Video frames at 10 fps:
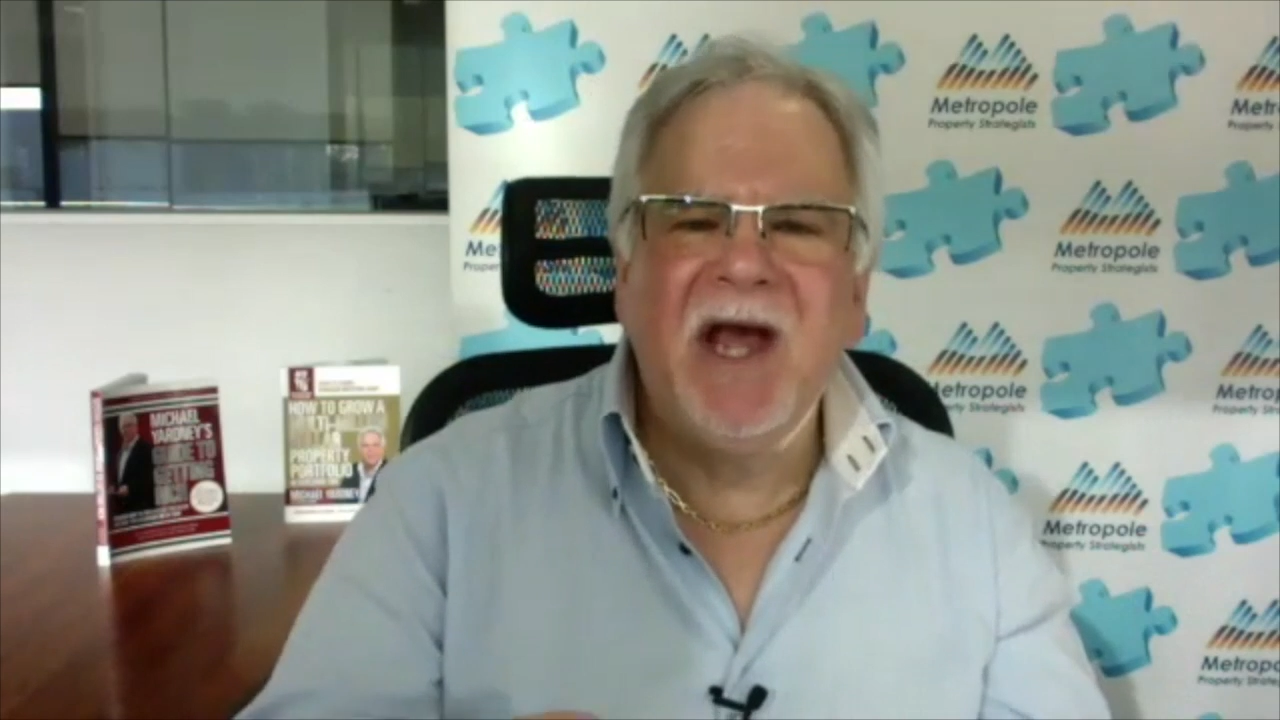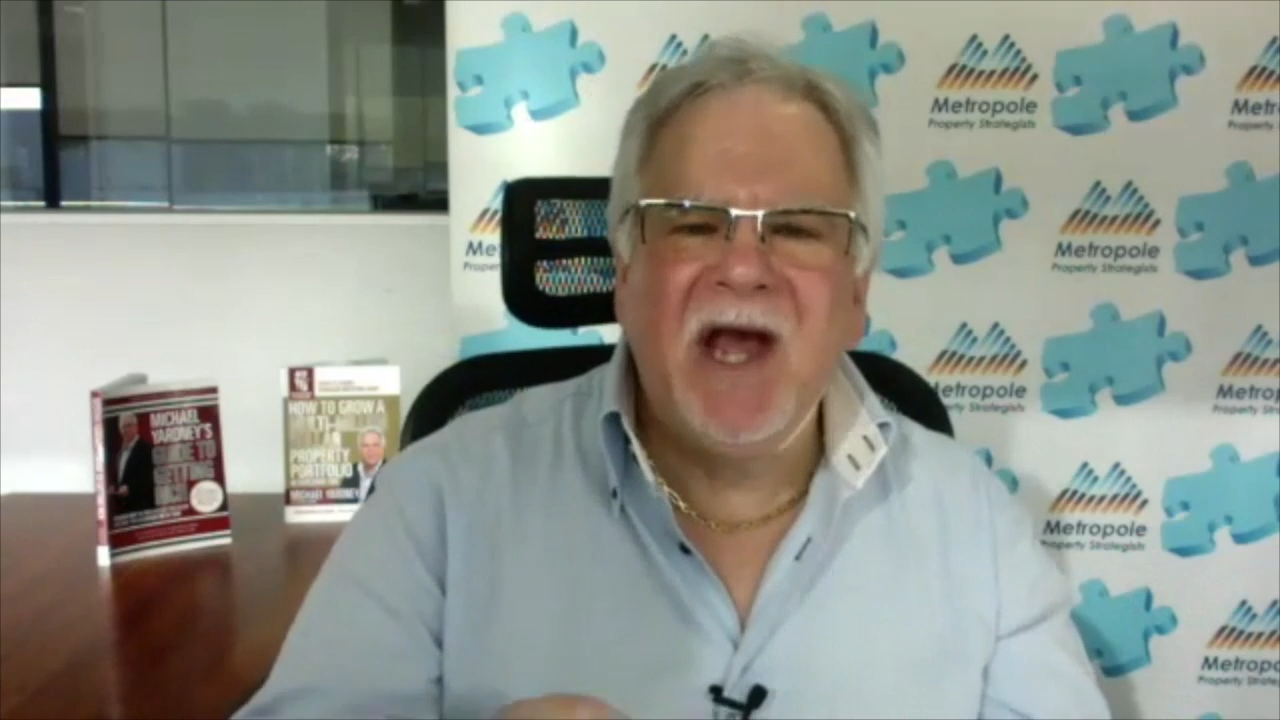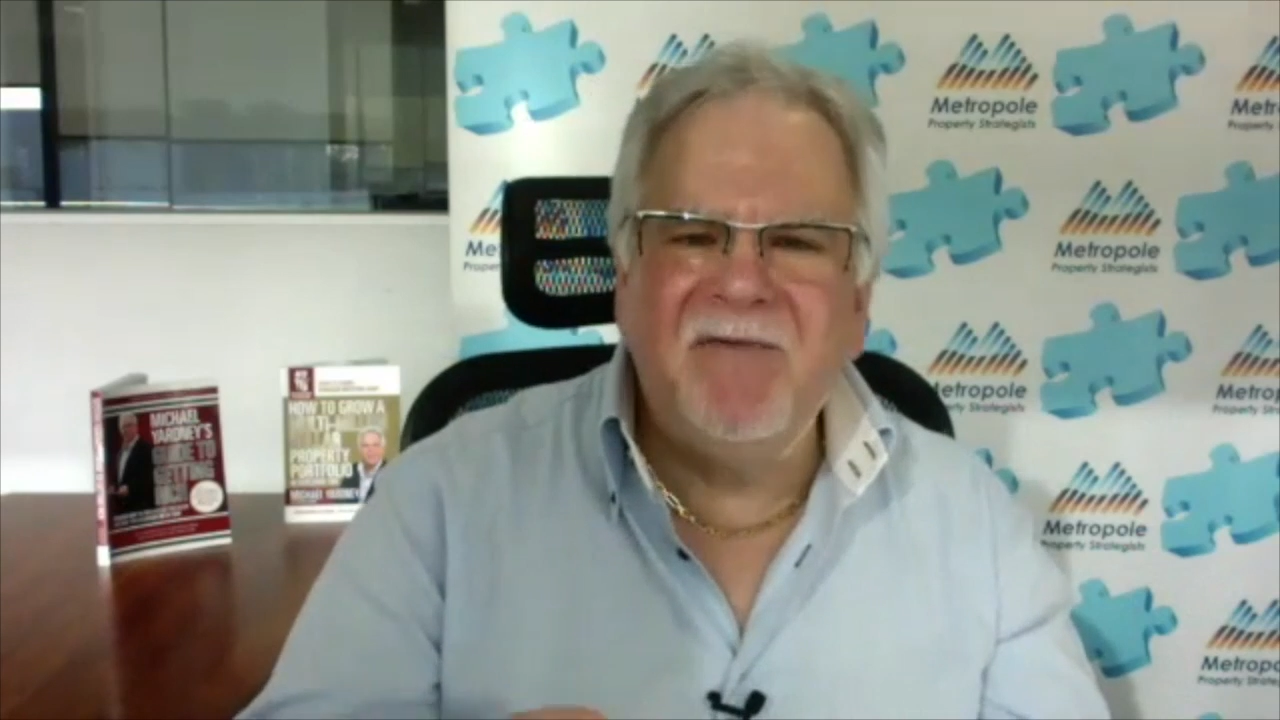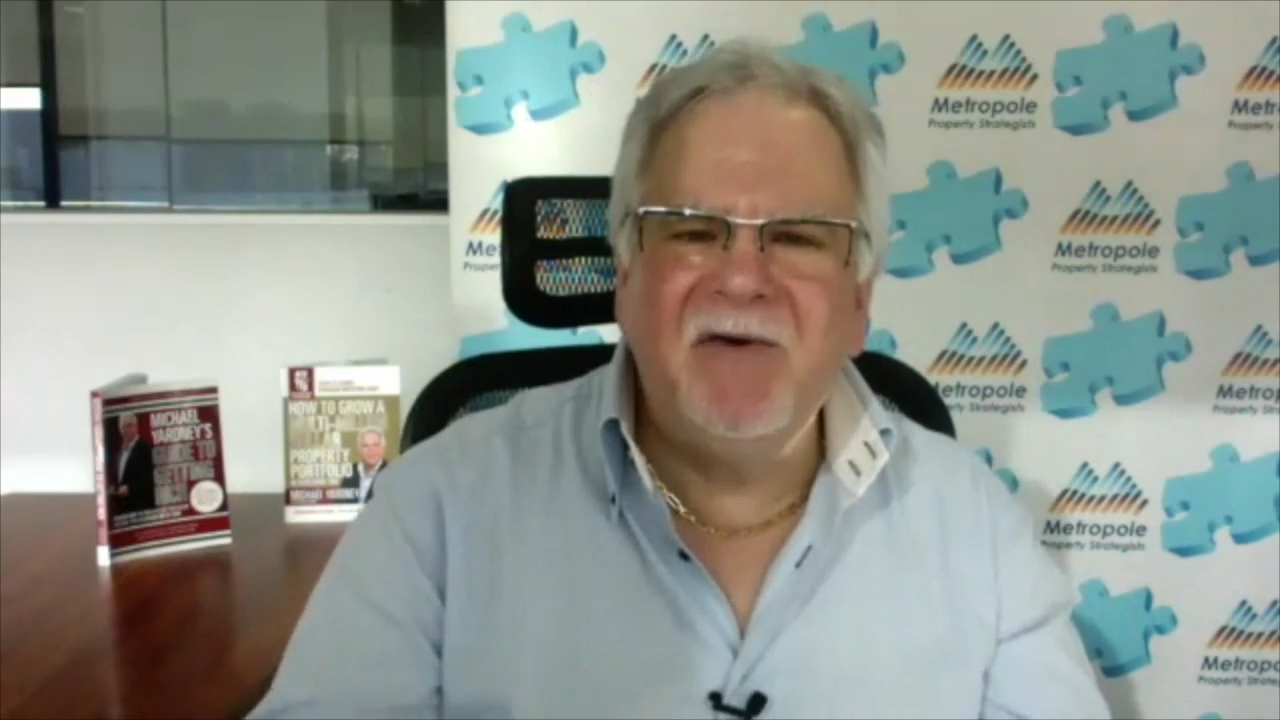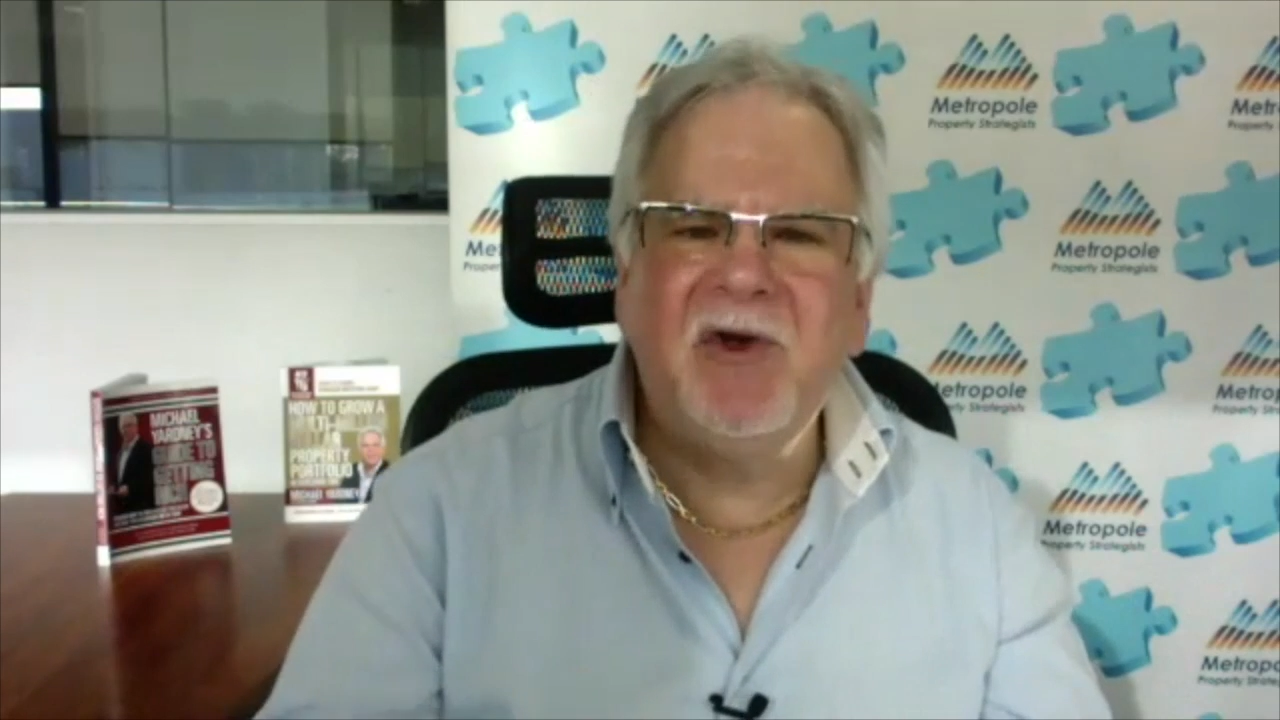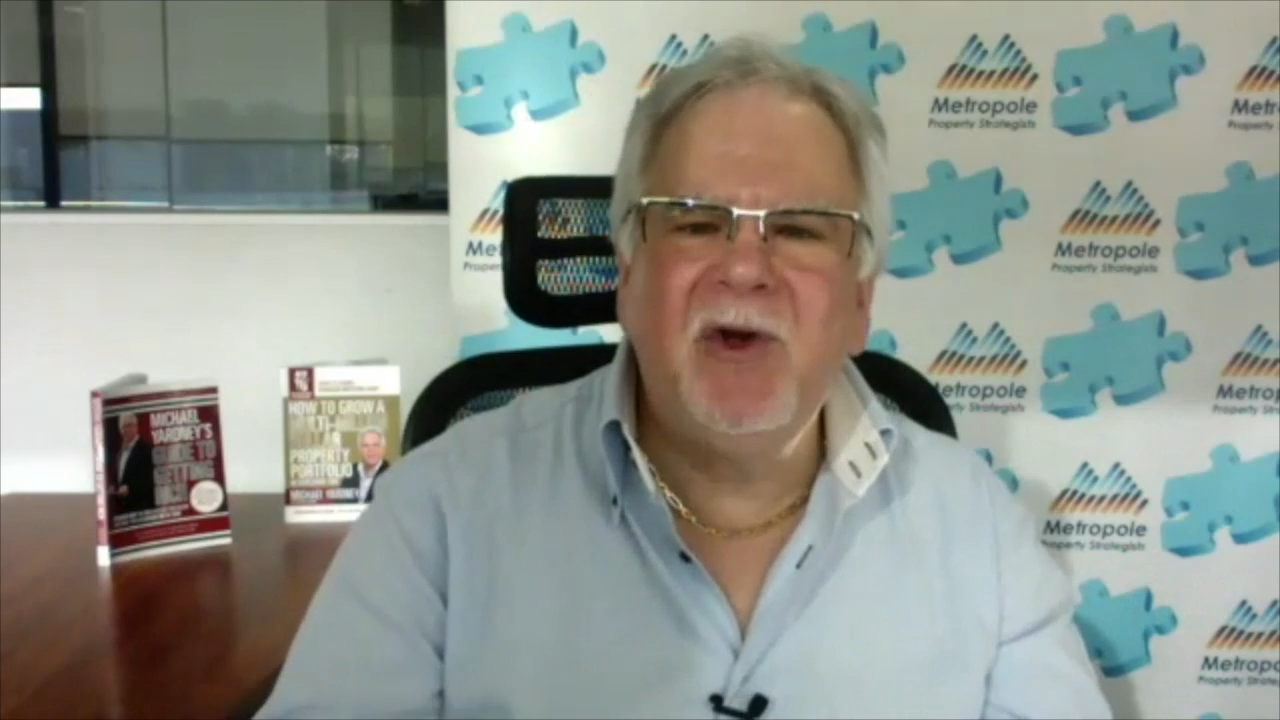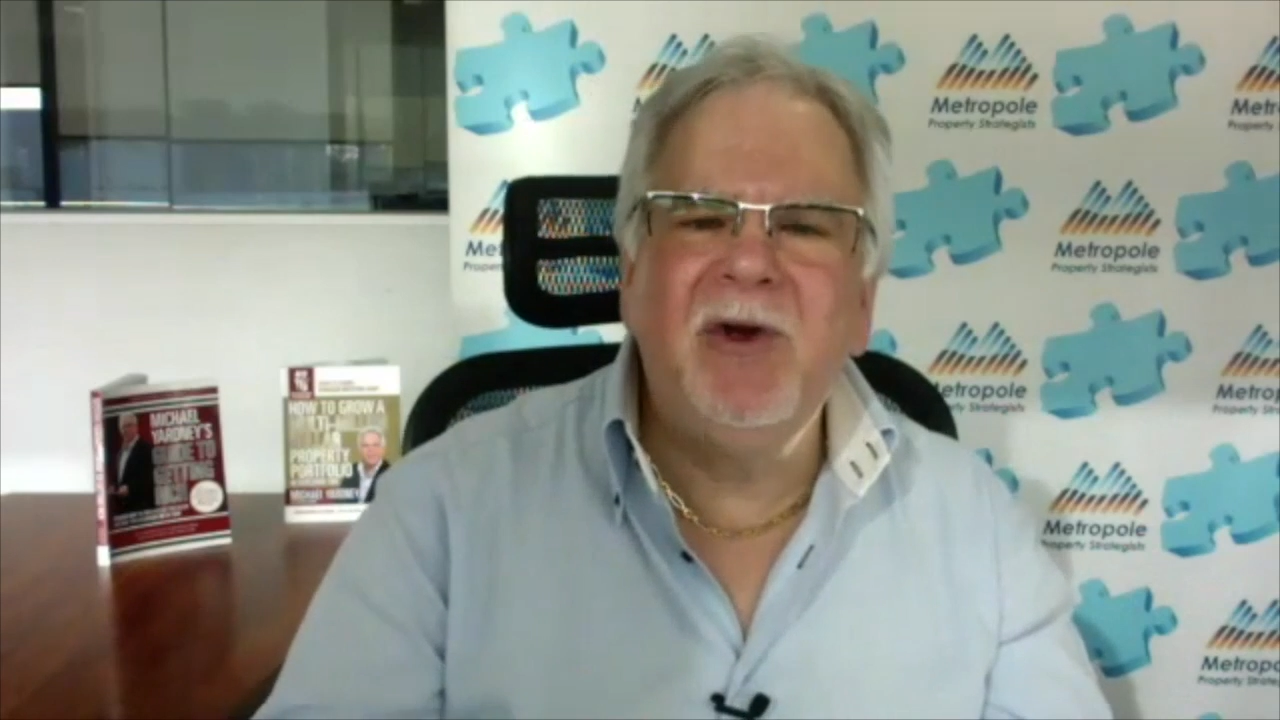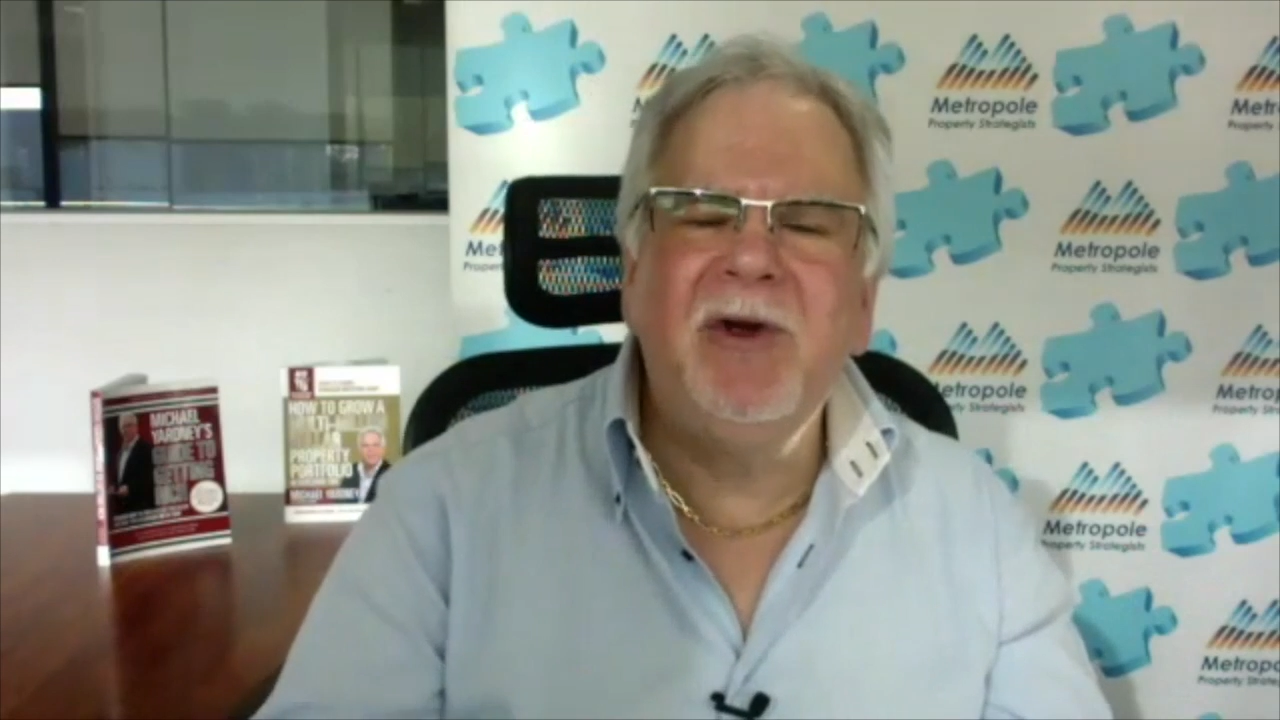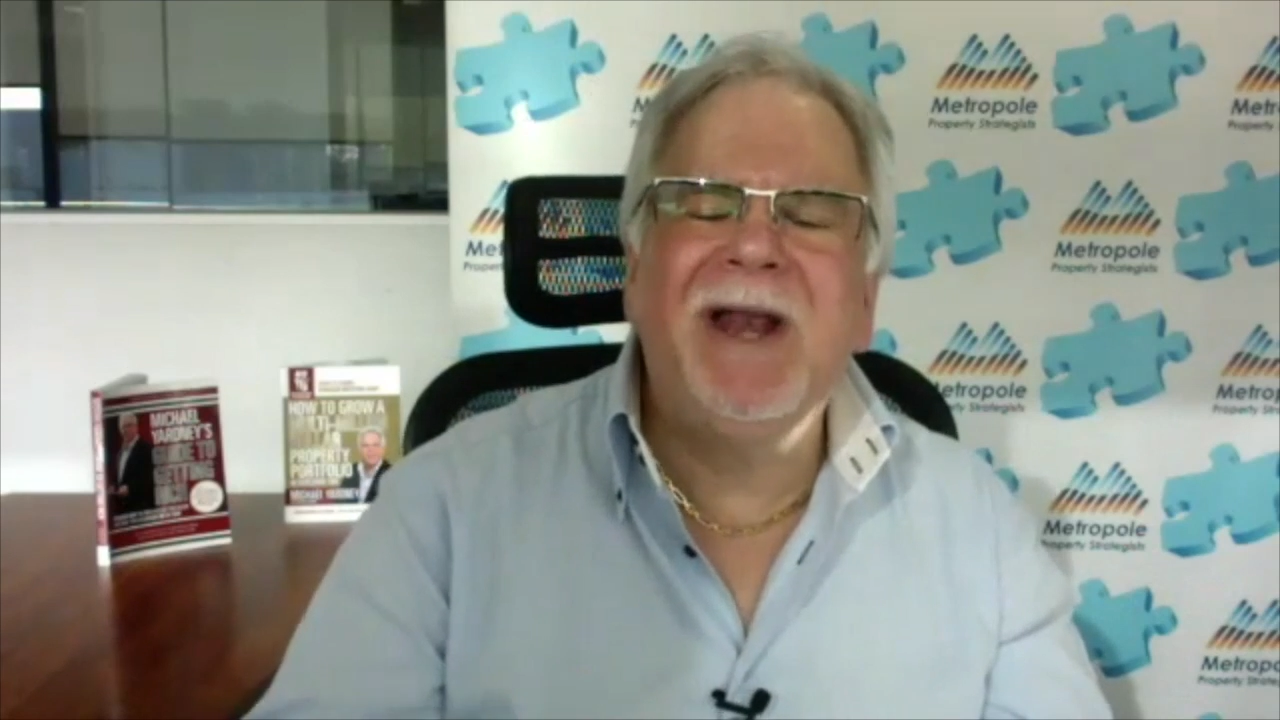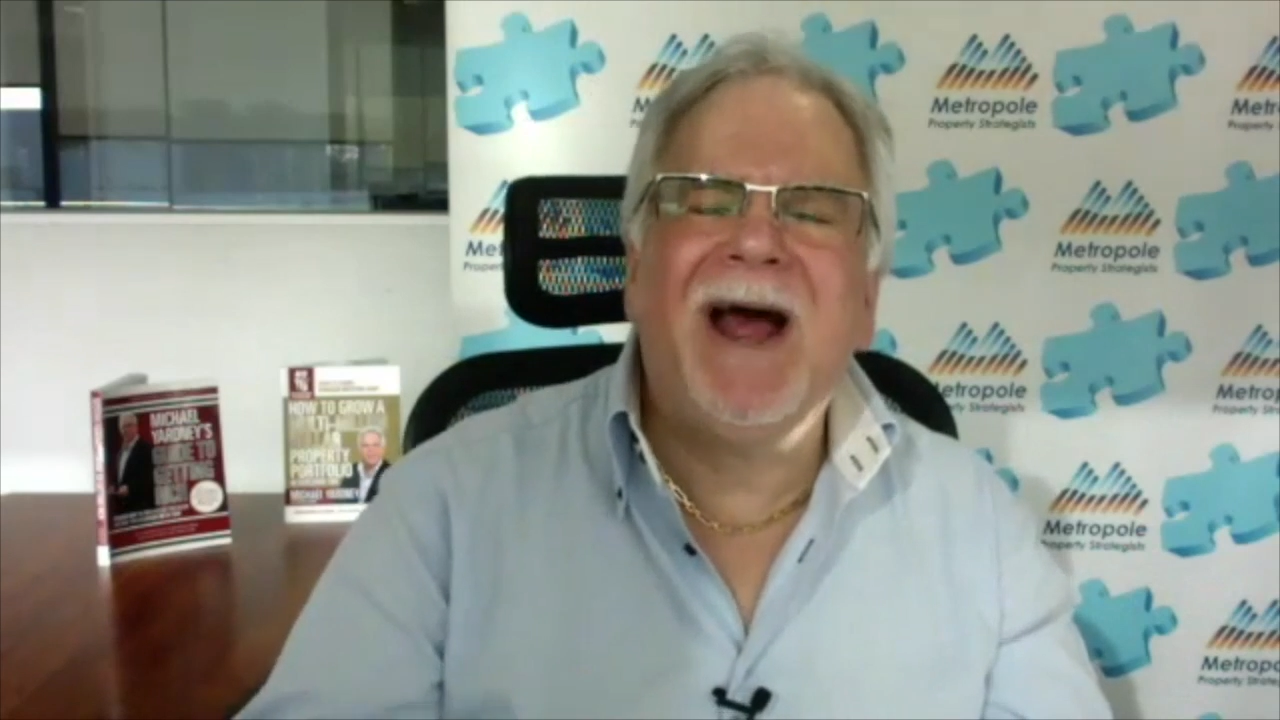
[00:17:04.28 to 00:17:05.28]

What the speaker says: have occurred